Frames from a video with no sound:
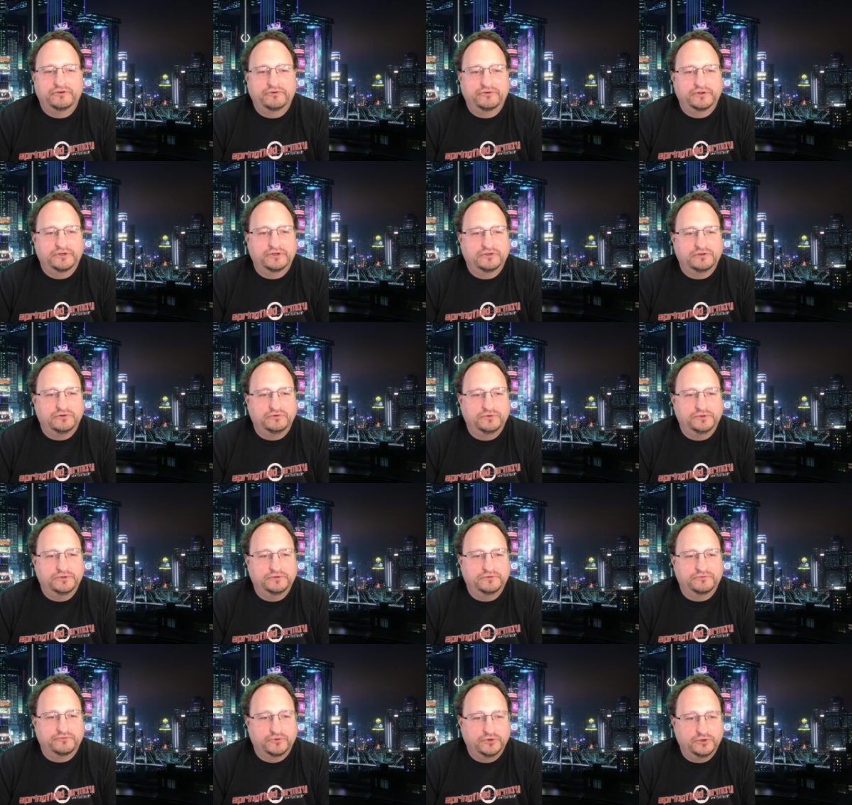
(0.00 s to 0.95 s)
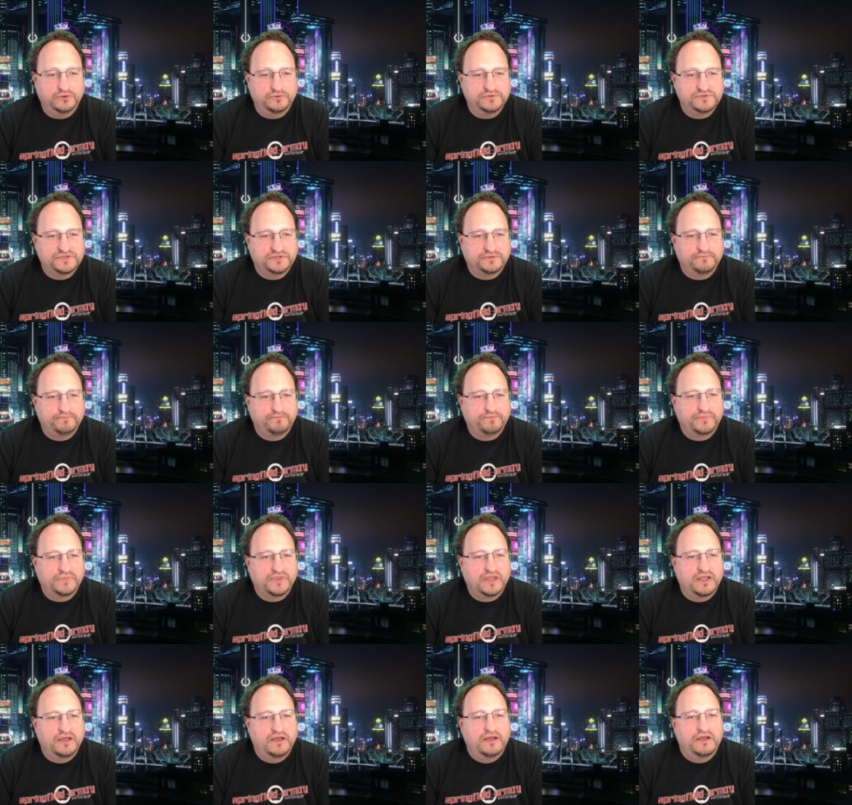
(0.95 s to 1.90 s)
if you're in critical wounds,
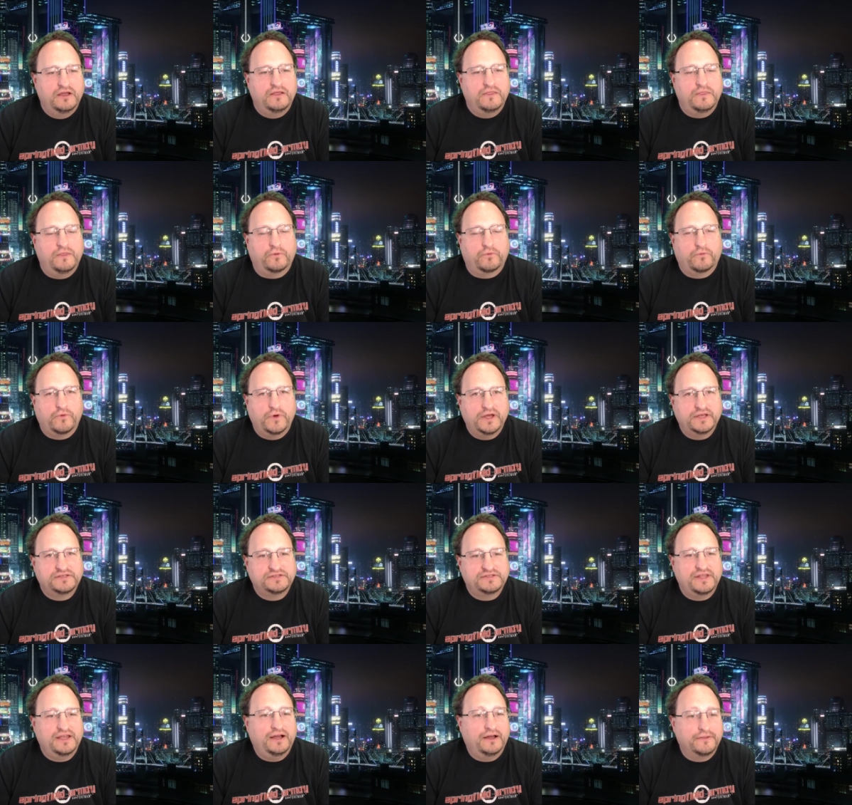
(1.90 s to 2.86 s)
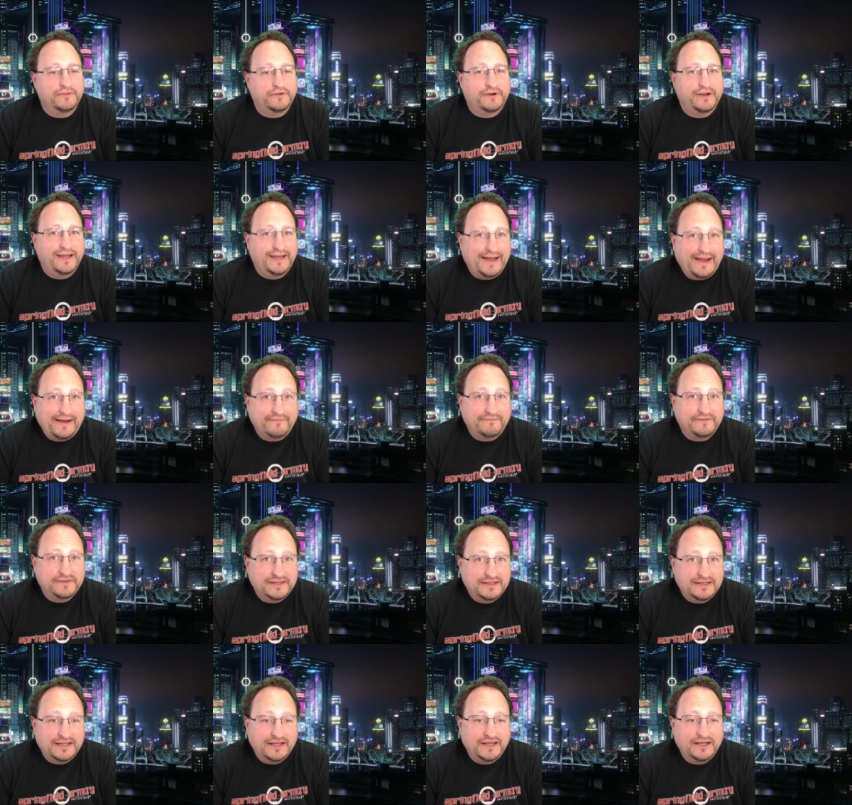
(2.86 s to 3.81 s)
the rest, the other
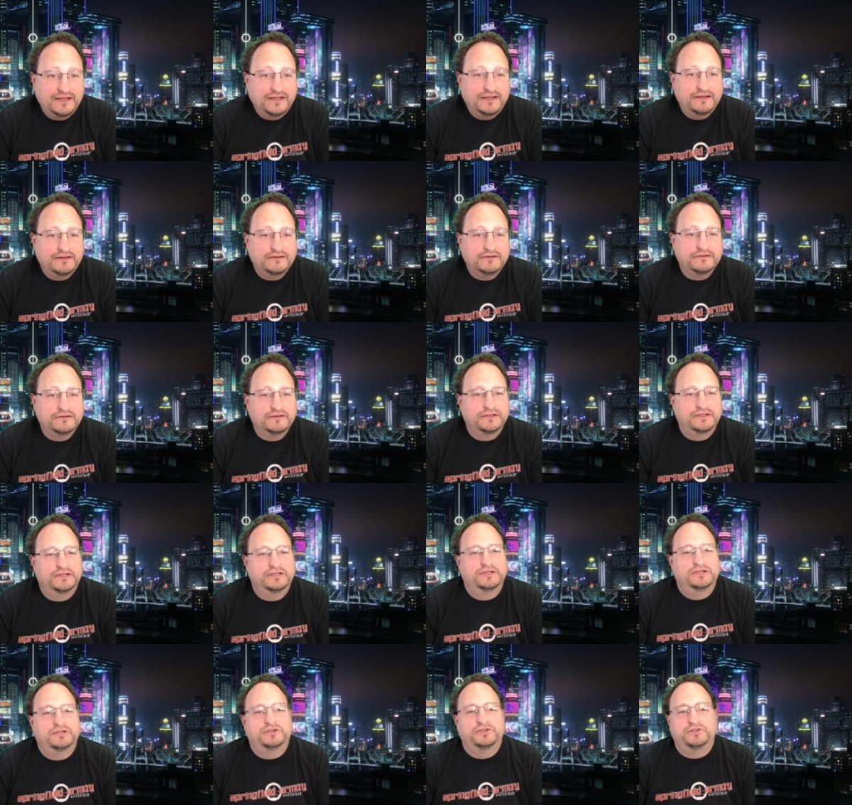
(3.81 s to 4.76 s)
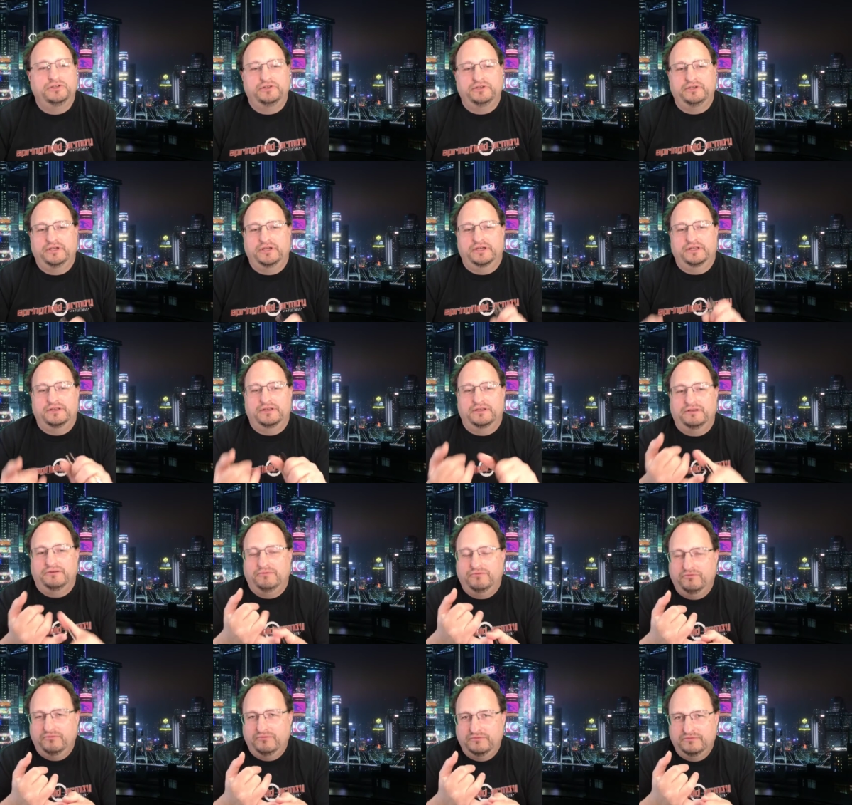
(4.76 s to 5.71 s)
half of the day, you get.
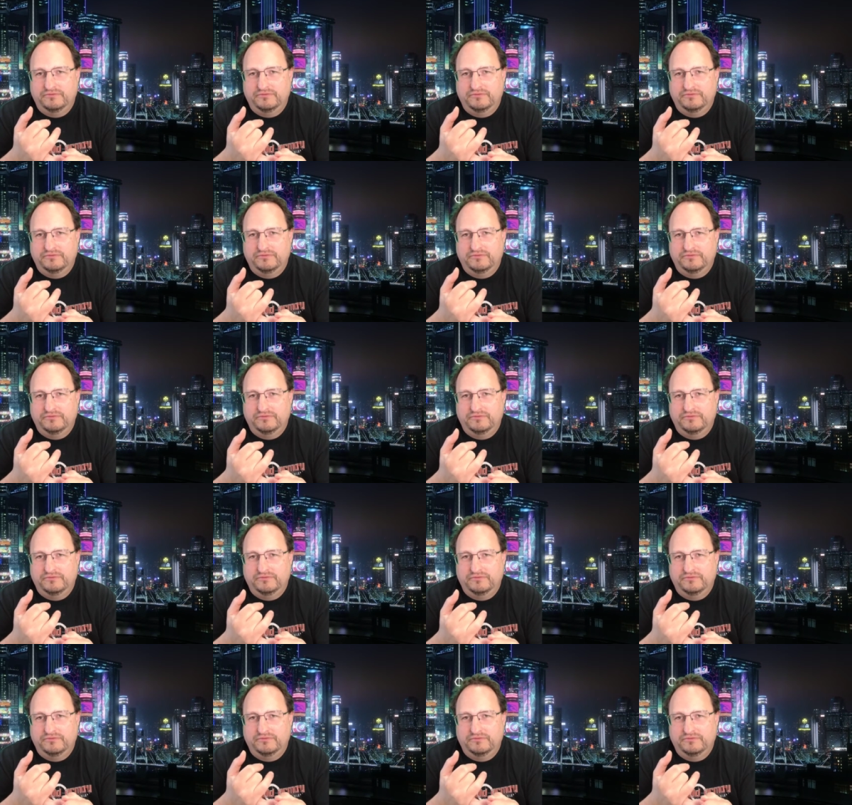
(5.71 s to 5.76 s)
